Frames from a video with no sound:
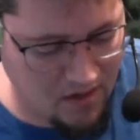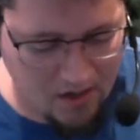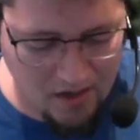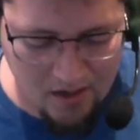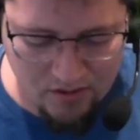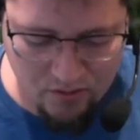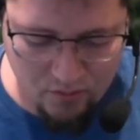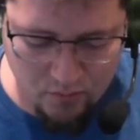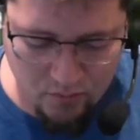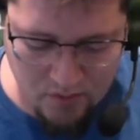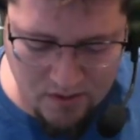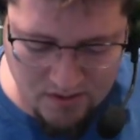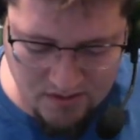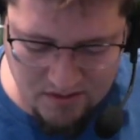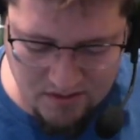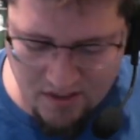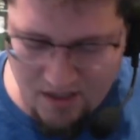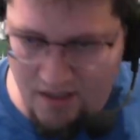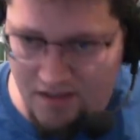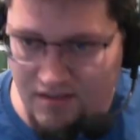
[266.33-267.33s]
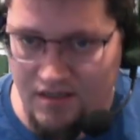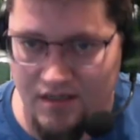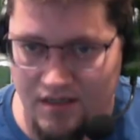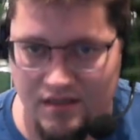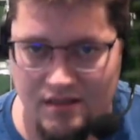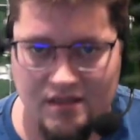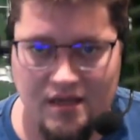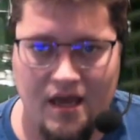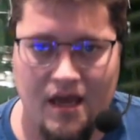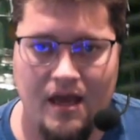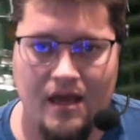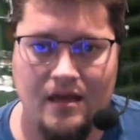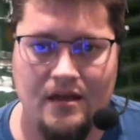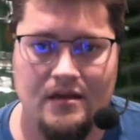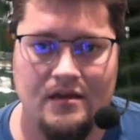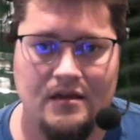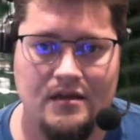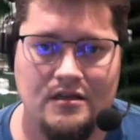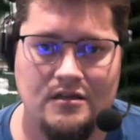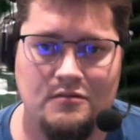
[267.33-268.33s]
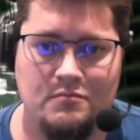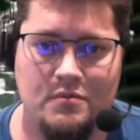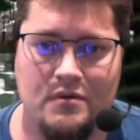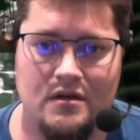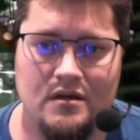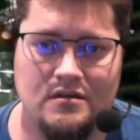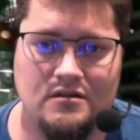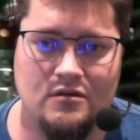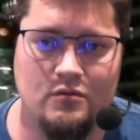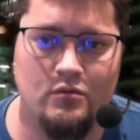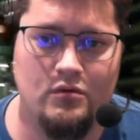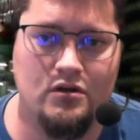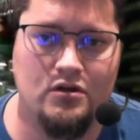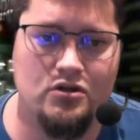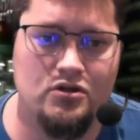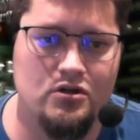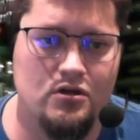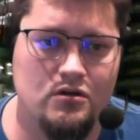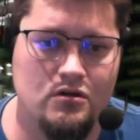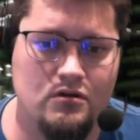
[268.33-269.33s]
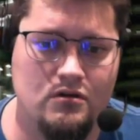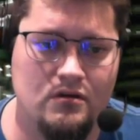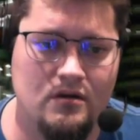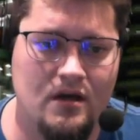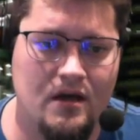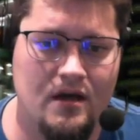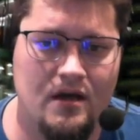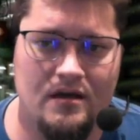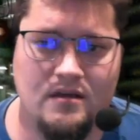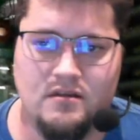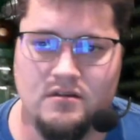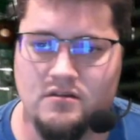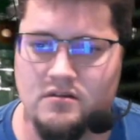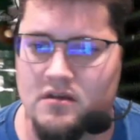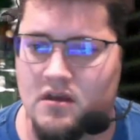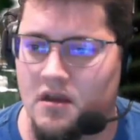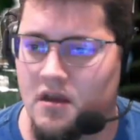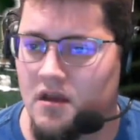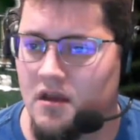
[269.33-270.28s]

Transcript: And the reason I did that is because I want to show you guys